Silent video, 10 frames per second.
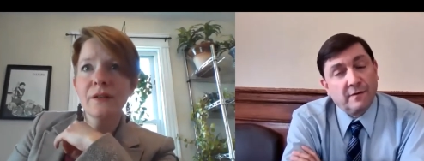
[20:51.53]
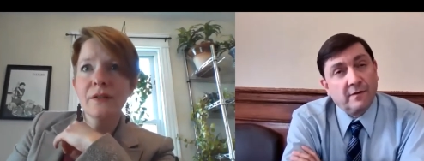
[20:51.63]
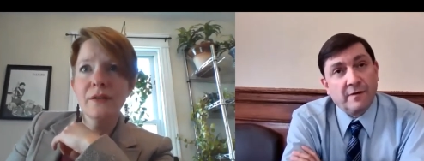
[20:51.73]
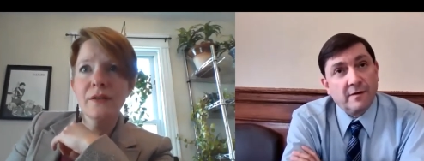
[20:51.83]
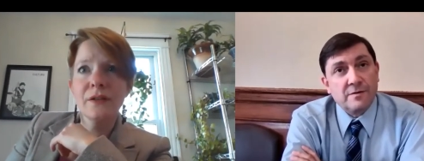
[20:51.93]
Speaker 1: feel
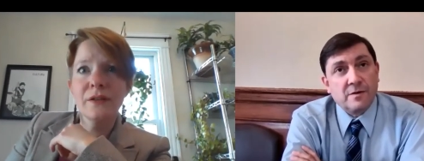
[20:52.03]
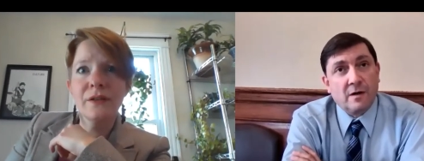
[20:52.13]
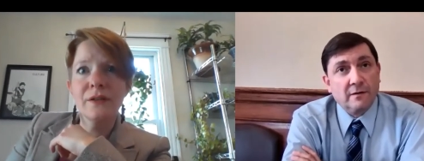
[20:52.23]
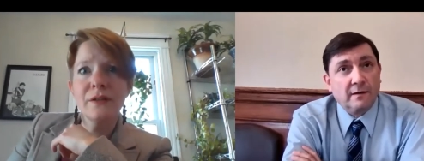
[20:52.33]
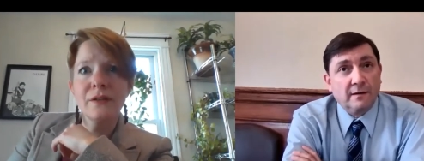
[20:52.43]
very
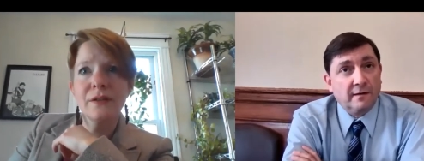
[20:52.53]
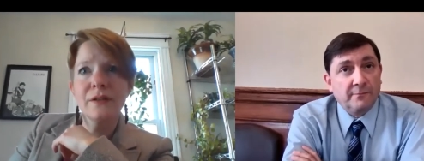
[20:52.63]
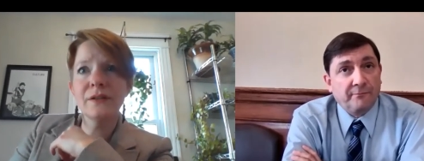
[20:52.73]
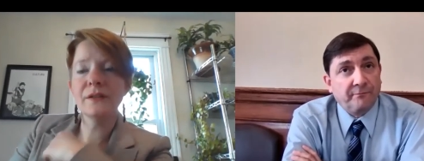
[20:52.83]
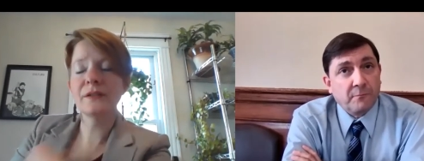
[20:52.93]
strongly that
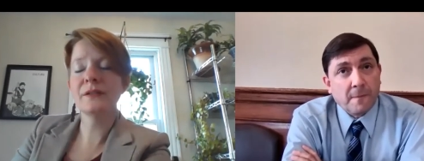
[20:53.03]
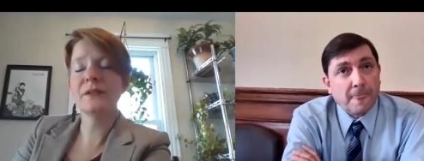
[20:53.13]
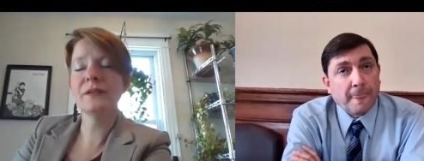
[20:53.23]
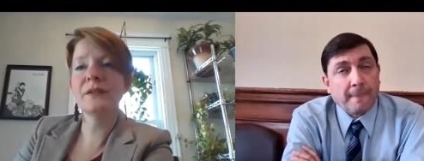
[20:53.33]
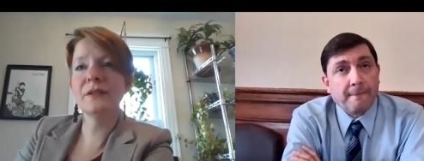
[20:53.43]

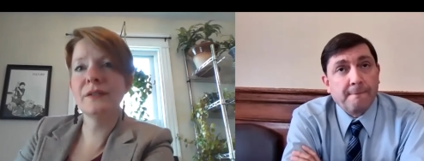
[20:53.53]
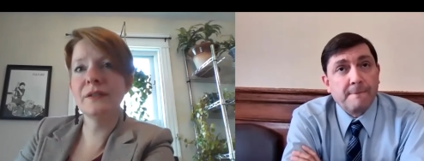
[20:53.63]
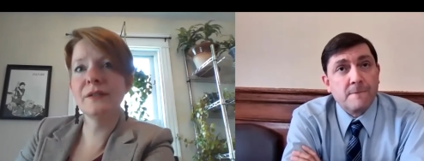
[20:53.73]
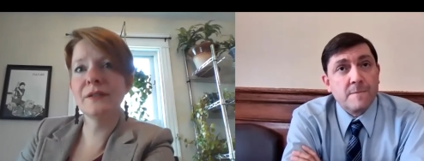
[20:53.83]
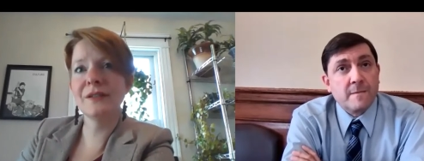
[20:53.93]

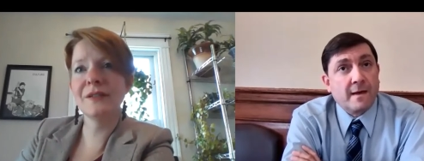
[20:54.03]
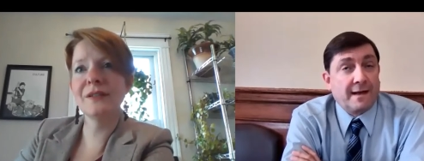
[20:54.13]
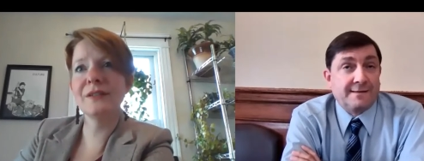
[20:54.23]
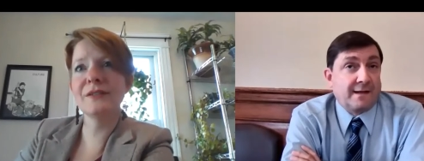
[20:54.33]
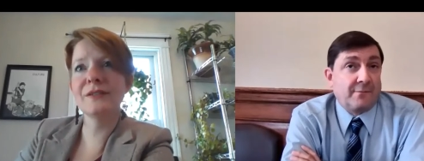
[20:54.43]

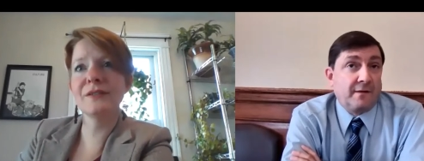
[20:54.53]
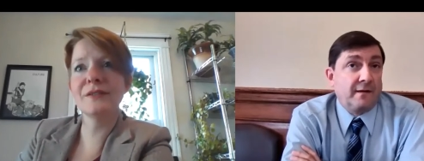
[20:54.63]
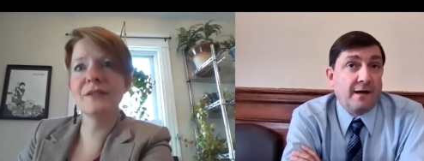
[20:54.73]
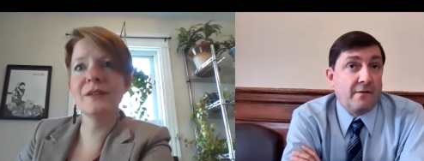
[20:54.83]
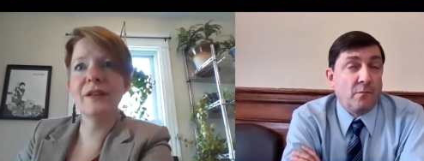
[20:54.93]
that's something
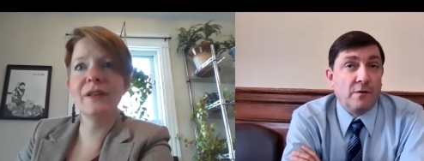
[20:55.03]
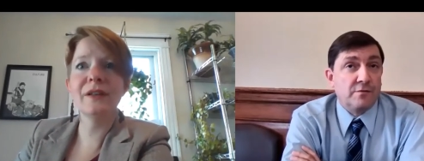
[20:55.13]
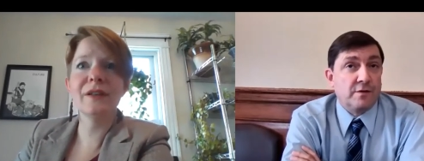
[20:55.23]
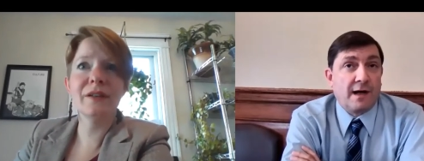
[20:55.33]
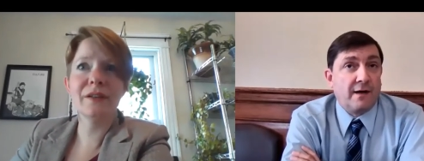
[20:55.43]
that everyone
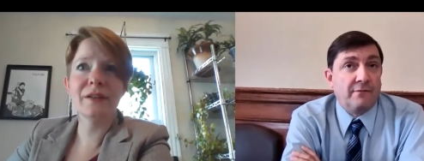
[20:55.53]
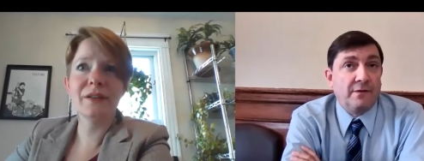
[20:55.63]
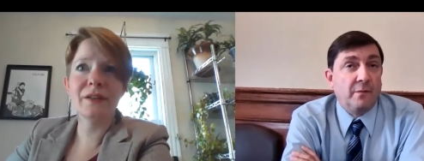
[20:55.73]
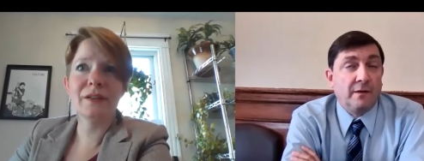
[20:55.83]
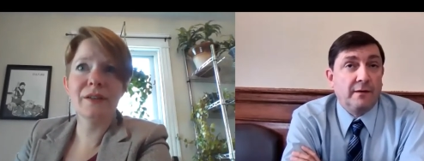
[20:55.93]
should have the
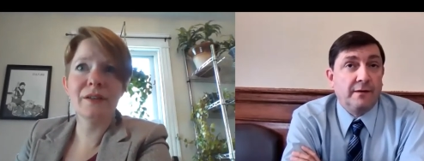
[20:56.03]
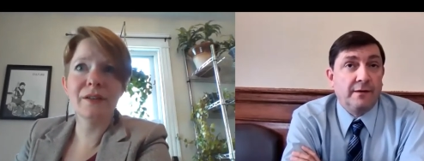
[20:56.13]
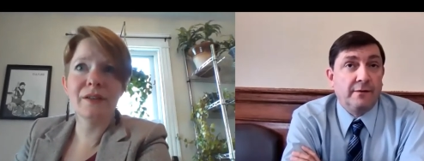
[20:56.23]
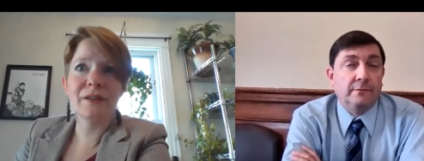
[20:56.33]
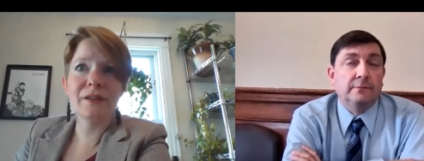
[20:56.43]
ability to
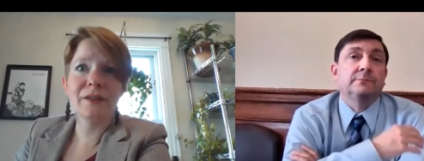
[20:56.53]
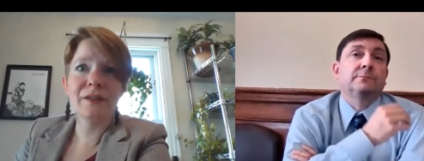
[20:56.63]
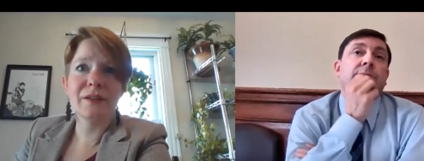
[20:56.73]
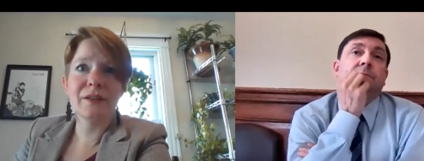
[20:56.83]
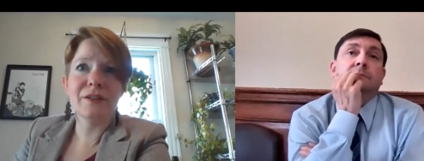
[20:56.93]
do.
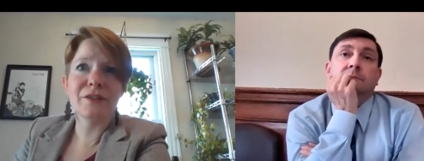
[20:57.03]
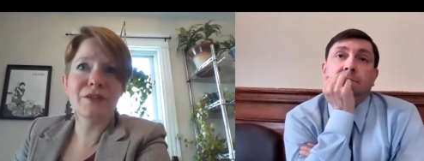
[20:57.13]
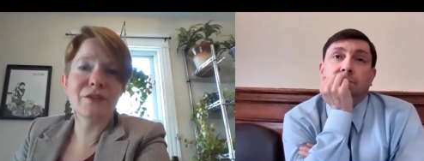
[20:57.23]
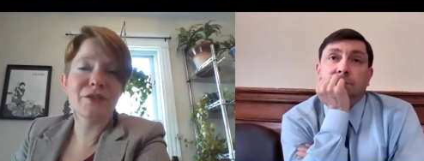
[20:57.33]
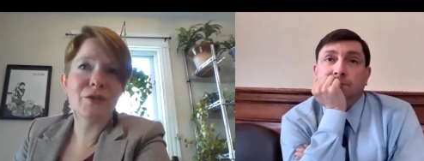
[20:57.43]

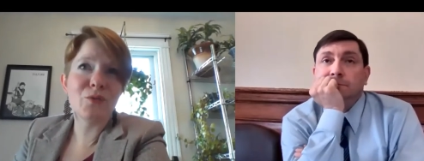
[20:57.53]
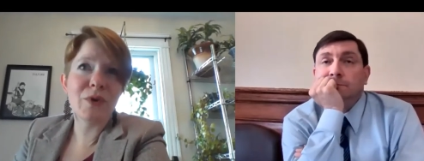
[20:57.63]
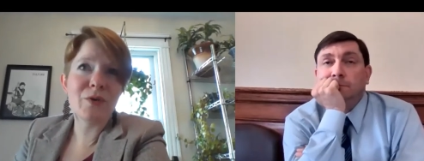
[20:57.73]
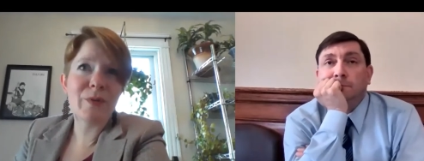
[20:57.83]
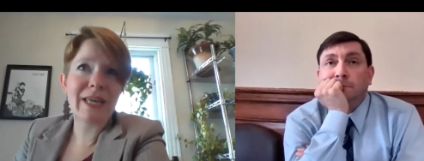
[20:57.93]
Speaker 2: So
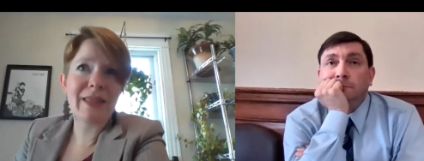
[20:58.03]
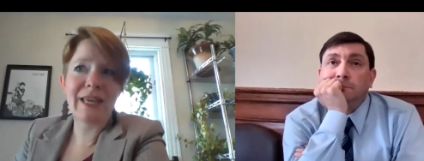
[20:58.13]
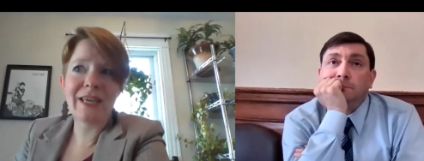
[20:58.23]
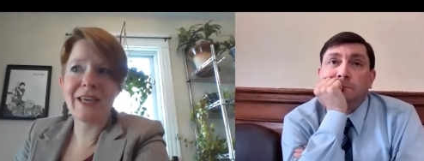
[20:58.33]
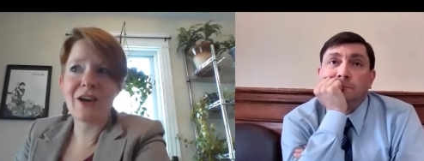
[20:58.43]
what do we
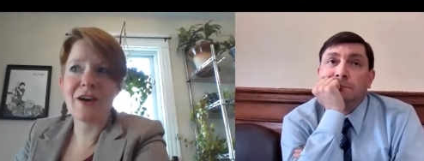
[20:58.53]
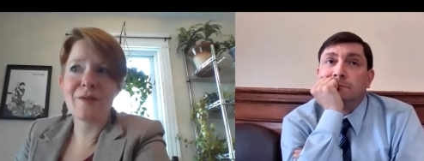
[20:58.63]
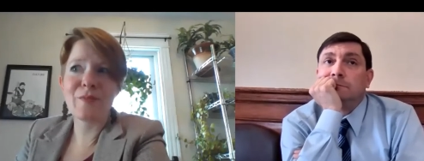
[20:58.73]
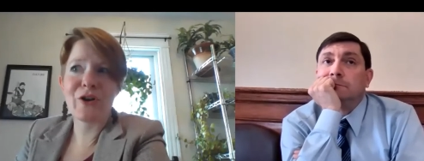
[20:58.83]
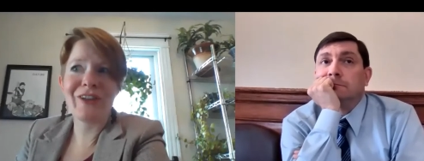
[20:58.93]
think
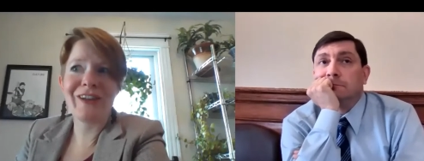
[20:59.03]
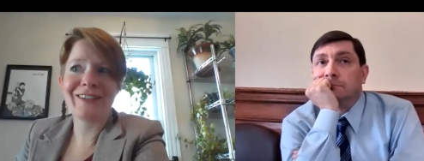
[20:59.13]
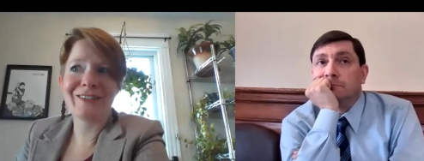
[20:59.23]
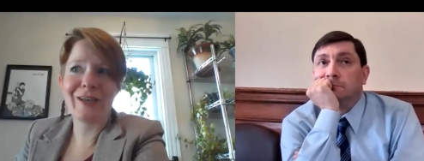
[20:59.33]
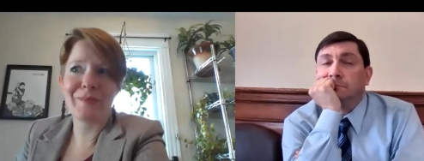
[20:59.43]
are the
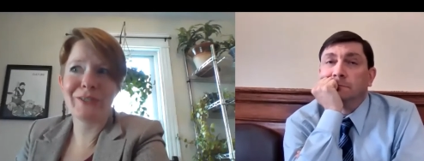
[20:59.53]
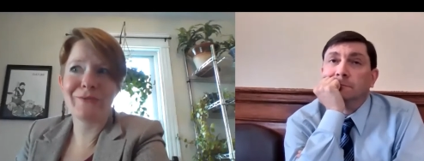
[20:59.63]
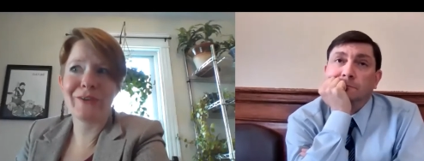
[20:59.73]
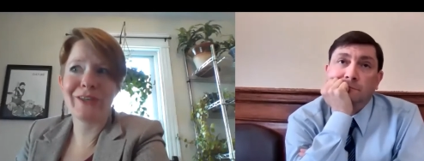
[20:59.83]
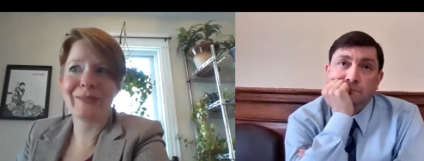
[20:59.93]
next steps
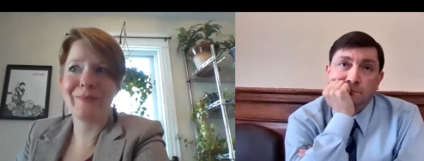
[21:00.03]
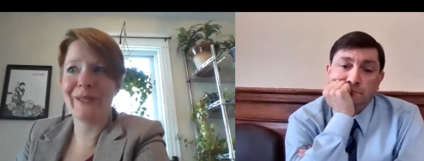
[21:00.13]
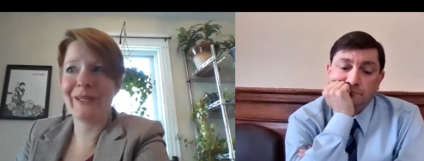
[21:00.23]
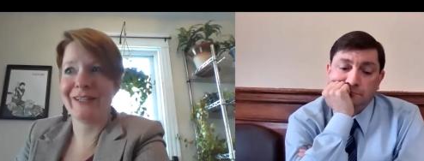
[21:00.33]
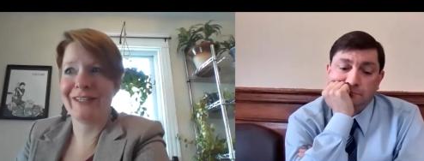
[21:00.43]
for this
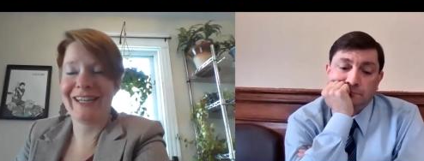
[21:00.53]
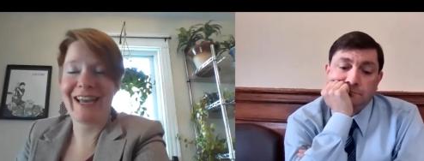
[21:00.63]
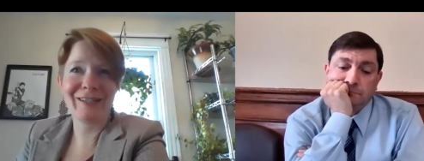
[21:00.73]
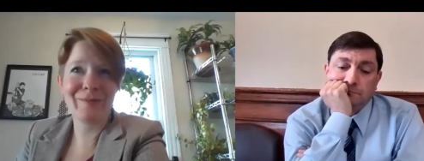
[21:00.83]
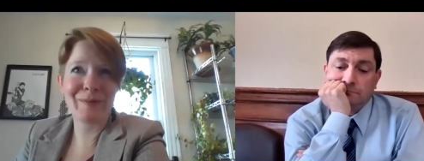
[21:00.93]
bill? It
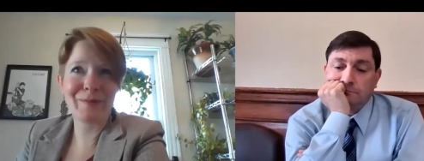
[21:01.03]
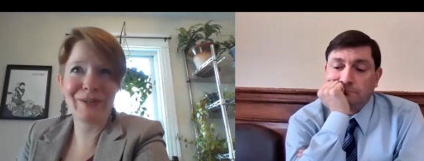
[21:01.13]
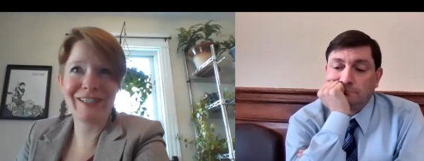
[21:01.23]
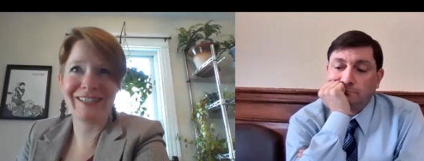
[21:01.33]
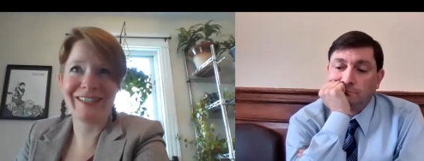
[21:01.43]
hasn't been
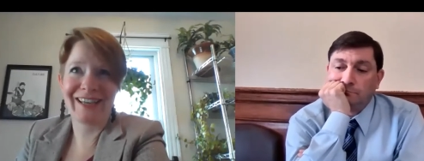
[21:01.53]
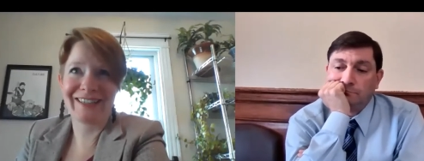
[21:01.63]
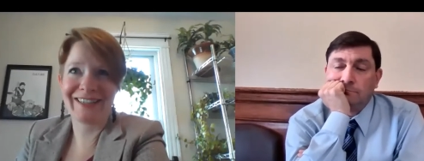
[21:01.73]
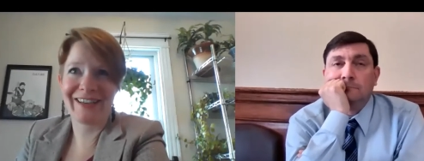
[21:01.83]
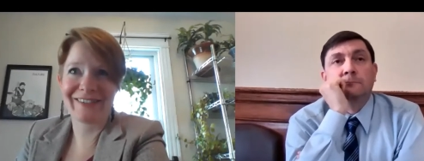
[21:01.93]
printed
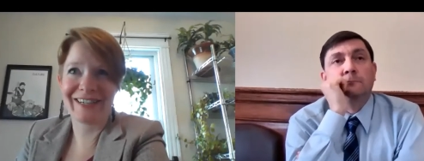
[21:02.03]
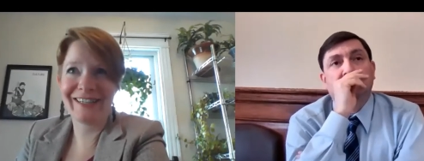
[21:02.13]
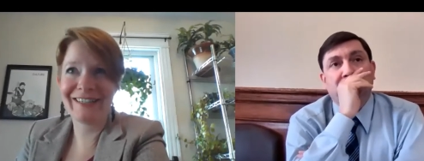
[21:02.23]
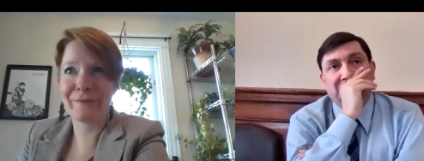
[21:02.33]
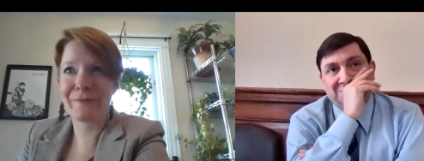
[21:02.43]
yet, is that
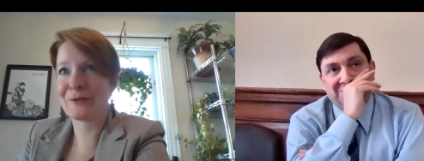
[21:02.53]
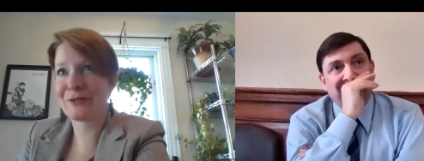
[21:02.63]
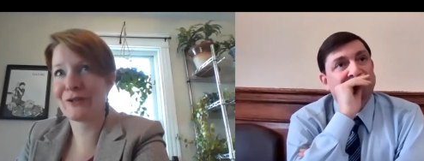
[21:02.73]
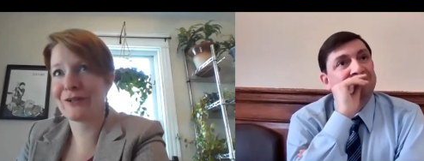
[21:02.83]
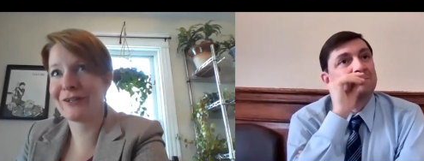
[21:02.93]
right? If
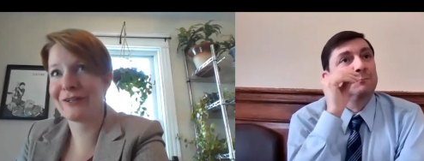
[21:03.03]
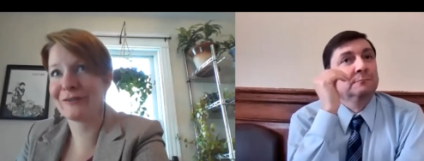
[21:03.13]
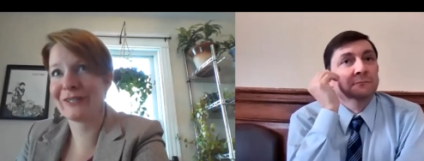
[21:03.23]
folks are